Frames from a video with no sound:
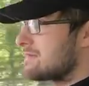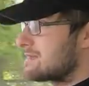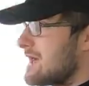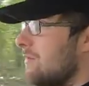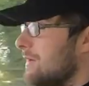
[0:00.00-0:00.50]
miles
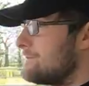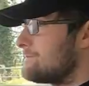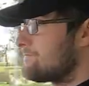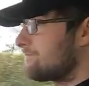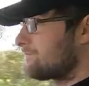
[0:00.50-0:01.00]
an
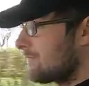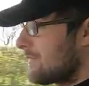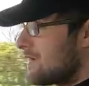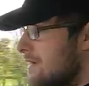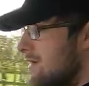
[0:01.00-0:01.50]

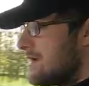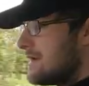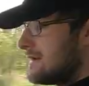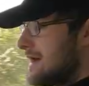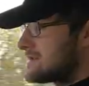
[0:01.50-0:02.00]

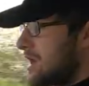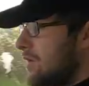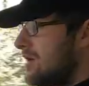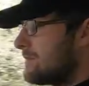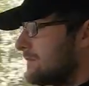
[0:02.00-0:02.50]
hour. Now to
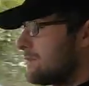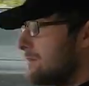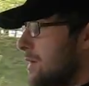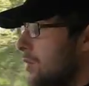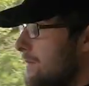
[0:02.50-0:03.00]
go up
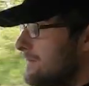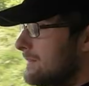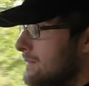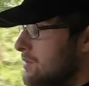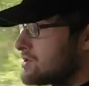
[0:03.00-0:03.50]
by
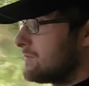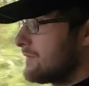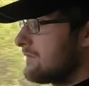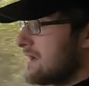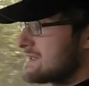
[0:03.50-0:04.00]
one, push up
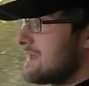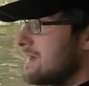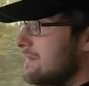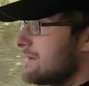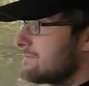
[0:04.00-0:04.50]
very
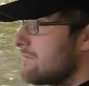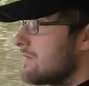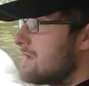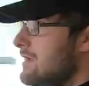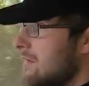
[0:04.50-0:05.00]
slightly,
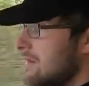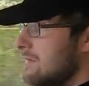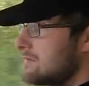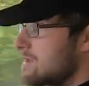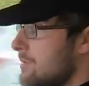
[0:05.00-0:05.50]
and
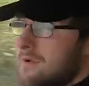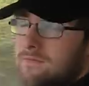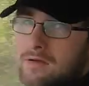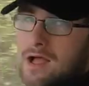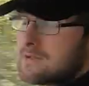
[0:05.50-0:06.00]
then to go up by
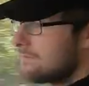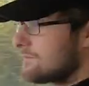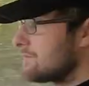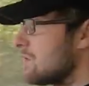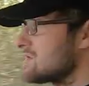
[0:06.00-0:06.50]
five,
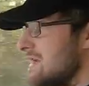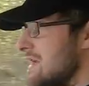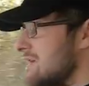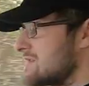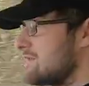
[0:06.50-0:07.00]
all you're going
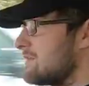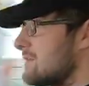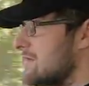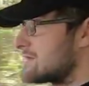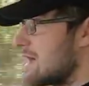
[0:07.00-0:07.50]
to do is 5
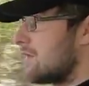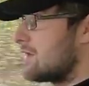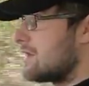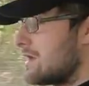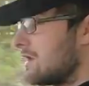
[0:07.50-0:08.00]
miles an hour.
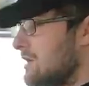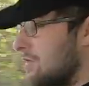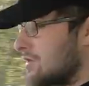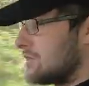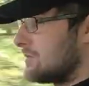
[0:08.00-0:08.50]
You
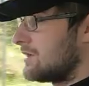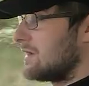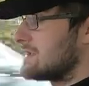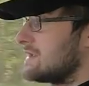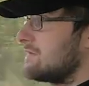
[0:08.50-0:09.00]
push up
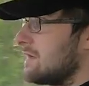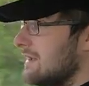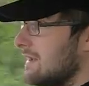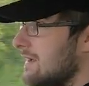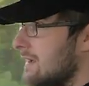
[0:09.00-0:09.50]
until you feel
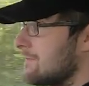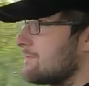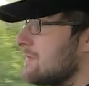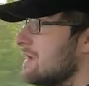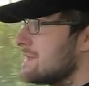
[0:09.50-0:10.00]
the click.
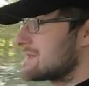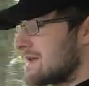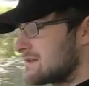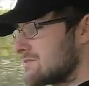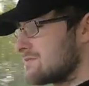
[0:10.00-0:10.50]
To
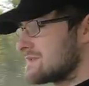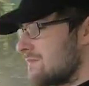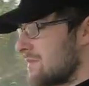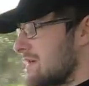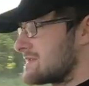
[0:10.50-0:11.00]
cancel,
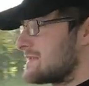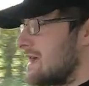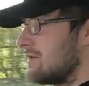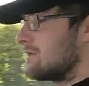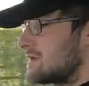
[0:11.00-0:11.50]
simply press
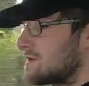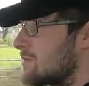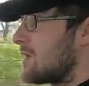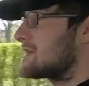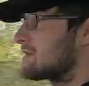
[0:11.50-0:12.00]
down
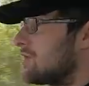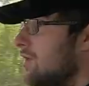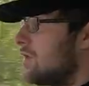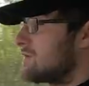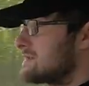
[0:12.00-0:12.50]
twice
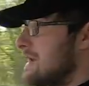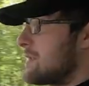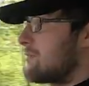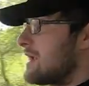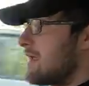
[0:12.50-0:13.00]
or tap
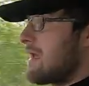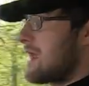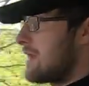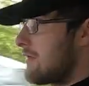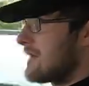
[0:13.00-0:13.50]
the brake
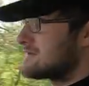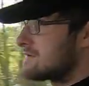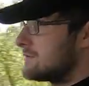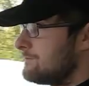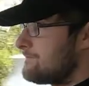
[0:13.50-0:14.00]
and it will cancel.